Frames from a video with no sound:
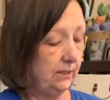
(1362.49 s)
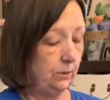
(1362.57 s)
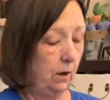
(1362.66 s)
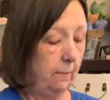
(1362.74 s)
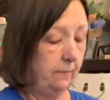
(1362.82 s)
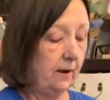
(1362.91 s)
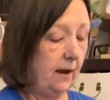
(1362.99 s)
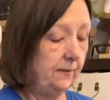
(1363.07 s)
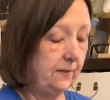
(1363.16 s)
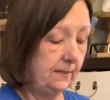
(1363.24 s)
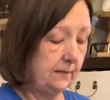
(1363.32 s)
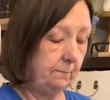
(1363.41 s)
So I've
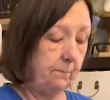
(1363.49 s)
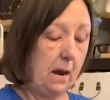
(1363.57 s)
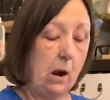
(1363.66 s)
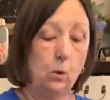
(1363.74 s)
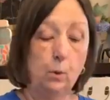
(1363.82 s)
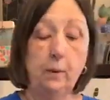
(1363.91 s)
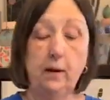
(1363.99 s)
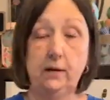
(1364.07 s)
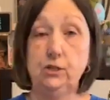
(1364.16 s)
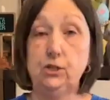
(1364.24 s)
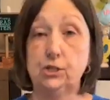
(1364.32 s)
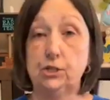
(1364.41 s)
got this Power
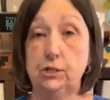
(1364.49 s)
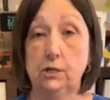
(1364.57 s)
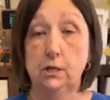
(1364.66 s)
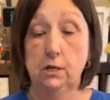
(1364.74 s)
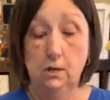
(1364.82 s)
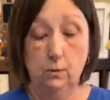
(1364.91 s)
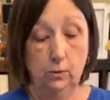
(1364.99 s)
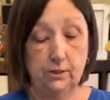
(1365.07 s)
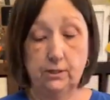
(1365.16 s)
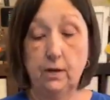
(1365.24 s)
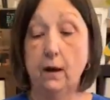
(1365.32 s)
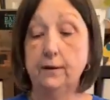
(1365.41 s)
Punch,
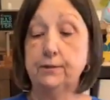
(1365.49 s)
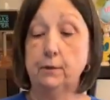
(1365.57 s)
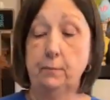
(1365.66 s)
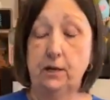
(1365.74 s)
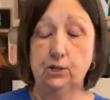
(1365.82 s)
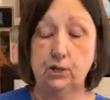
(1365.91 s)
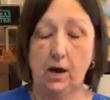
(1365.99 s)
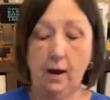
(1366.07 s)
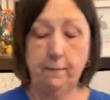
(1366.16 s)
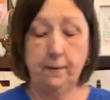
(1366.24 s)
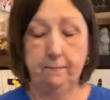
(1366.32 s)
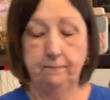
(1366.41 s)
which is also my
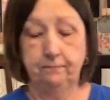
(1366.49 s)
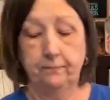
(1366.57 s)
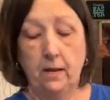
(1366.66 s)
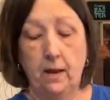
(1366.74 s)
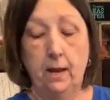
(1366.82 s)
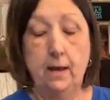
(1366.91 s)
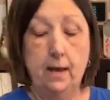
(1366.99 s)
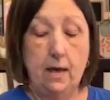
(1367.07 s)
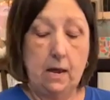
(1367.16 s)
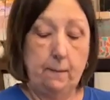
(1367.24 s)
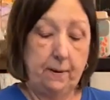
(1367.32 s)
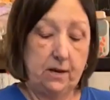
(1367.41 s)
shop,
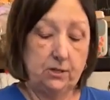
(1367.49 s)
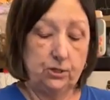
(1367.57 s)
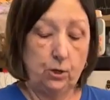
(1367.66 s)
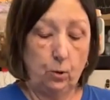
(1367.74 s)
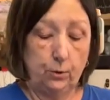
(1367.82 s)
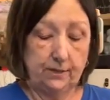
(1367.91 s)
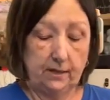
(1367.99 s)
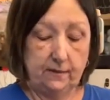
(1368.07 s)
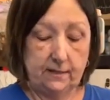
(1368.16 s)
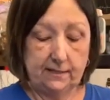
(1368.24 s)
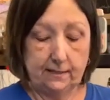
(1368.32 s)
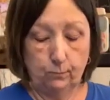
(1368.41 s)
and it punches holes in
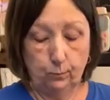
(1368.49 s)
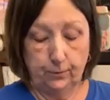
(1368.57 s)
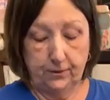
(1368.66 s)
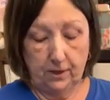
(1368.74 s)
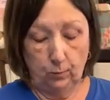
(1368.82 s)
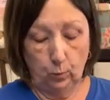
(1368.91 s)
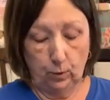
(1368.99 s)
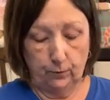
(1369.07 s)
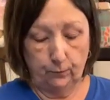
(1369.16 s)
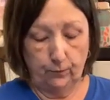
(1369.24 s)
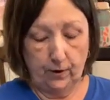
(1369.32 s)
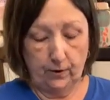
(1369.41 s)
this thin
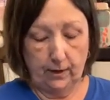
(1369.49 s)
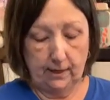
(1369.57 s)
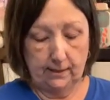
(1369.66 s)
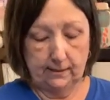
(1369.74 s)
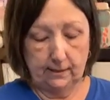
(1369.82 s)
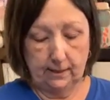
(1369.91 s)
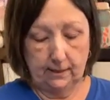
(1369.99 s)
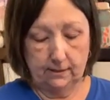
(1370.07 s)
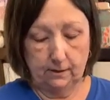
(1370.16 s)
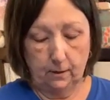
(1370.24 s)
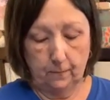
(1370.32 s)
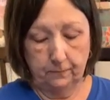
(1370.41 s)
wood very easily.
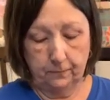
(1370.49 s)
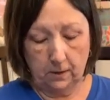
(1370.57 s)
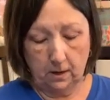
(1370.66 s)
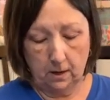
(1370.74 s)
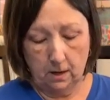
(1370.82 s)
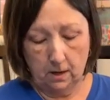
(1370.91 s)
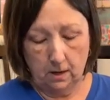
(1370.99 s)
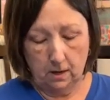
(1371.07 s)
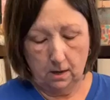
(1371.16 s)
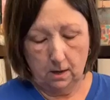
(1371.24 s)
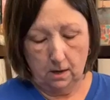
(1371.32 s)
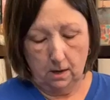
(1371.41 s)
So
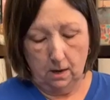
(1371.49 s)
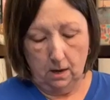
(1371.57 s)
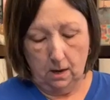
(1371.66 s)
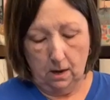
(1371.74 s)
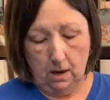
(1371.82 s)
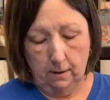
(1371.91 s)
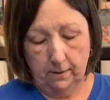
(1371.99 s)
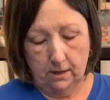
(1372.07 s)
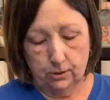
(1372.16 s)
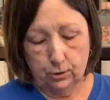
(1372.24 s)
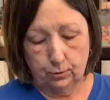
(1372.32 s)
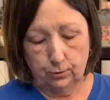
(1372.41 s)
I'm
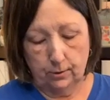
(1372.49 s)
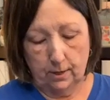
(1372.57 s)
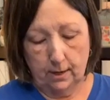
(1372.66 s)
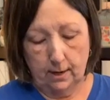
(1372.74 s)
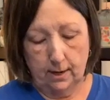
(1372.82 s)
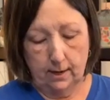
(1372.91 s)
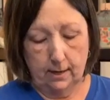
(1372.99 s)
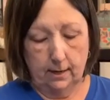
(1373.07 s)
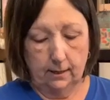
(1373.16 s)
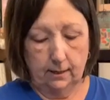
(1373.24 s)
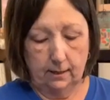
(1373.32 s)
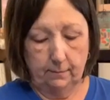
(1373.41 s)
going to try
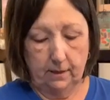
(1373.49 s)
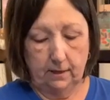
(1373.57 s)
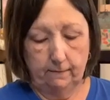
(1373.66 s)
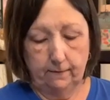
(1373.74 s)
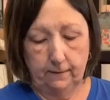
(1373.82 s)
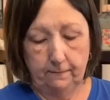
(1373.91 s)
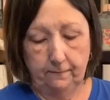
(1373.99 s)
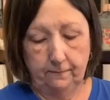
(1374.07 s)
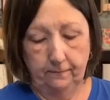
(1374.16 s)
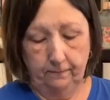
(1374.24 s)
and get them even.